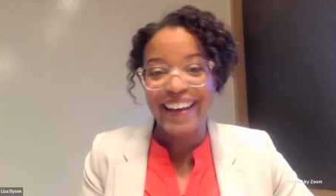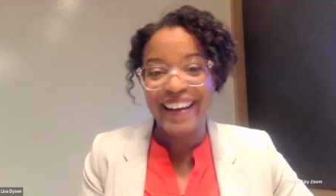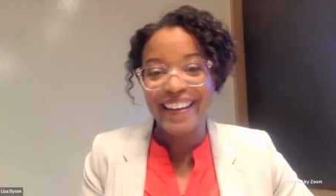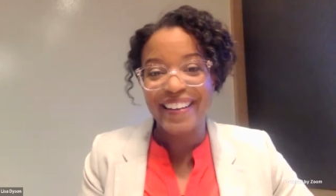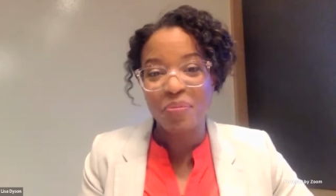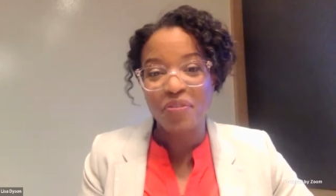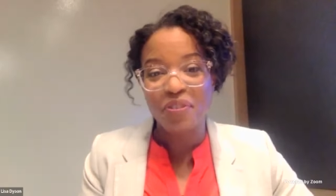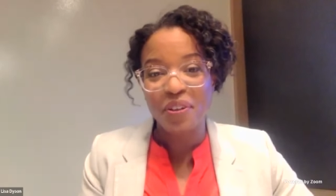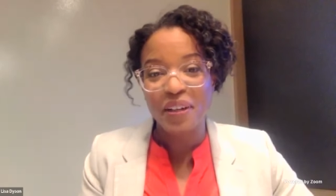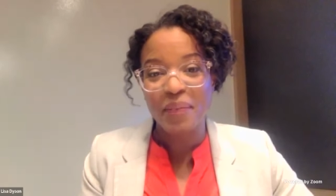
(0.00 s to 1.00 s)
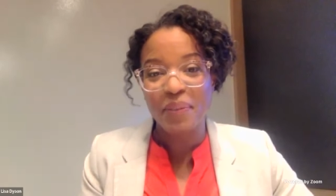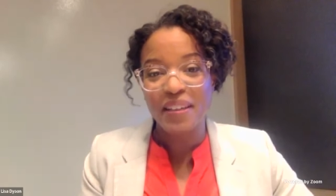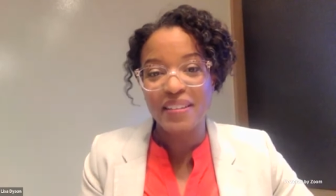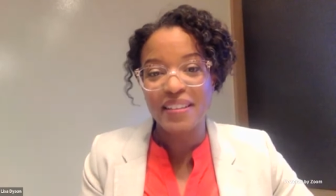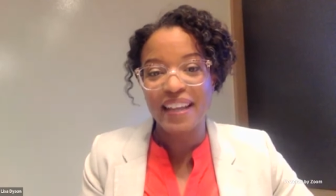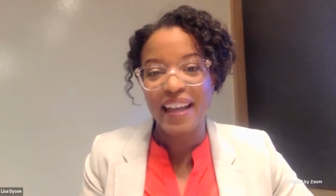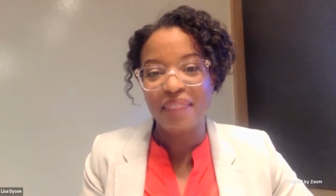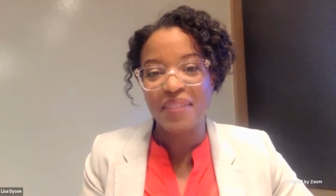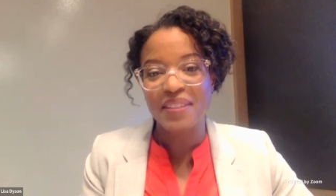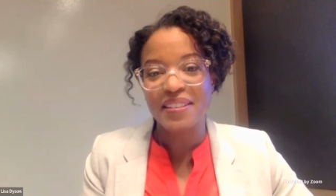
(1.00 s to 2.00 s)
uh, their portfolio companies, and they
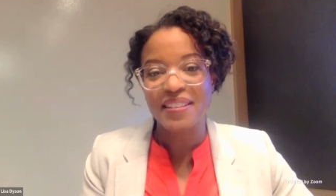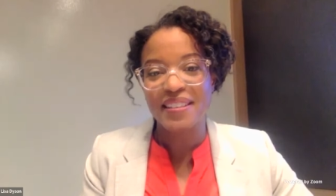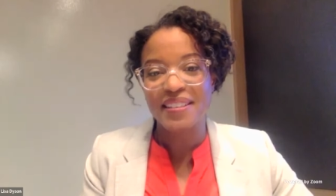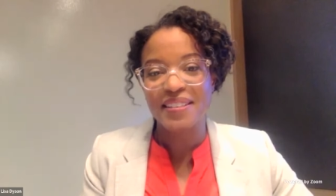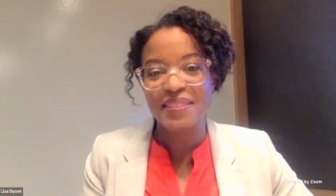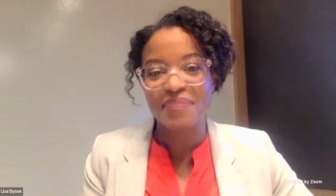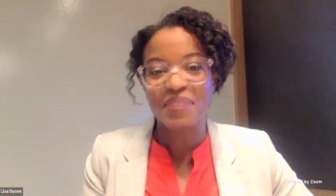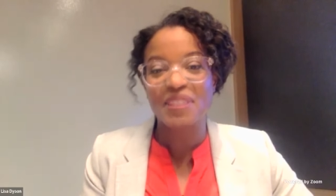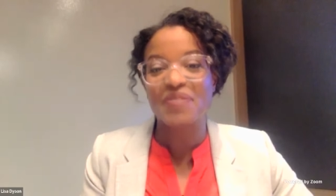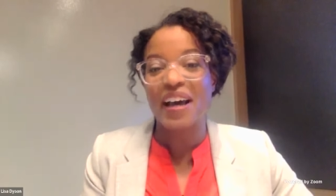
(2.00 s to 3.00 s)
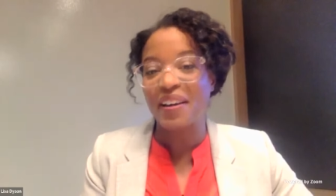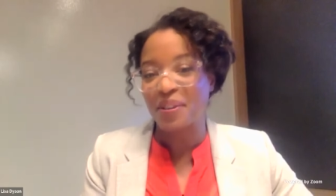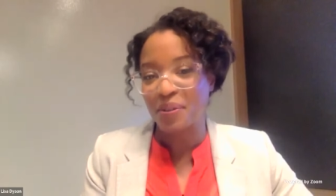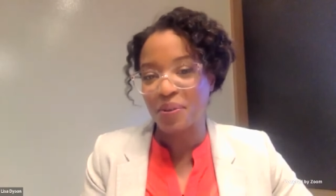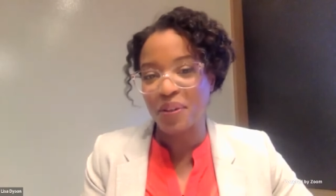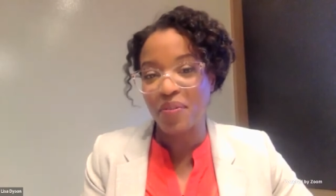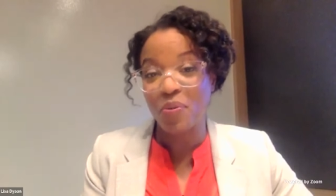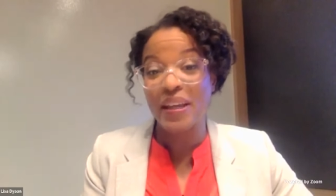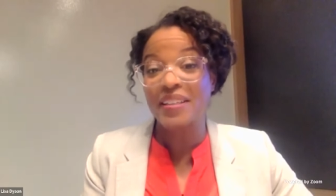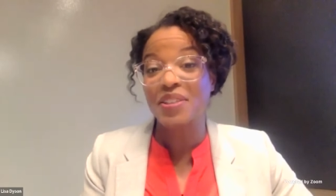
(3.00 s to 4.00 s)
have this this this value
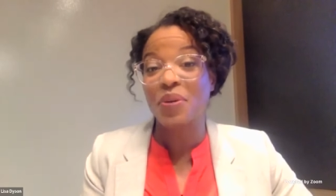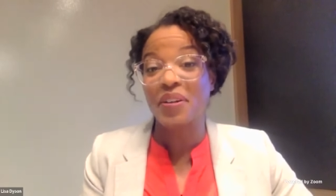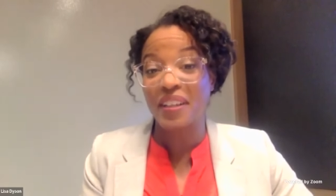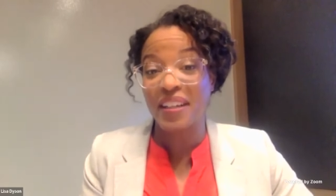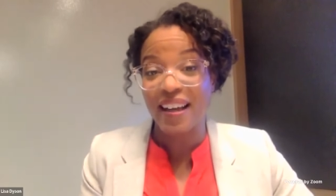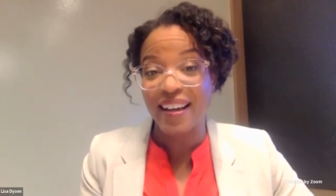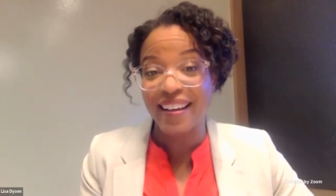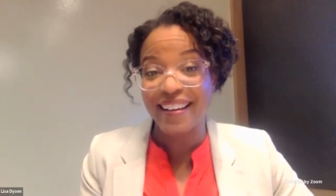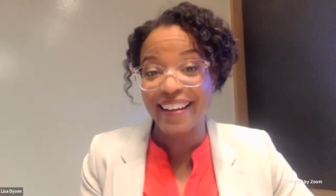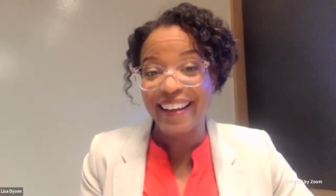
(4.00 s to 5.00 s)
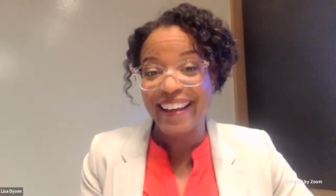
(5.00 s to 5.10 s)
of we is greater than I,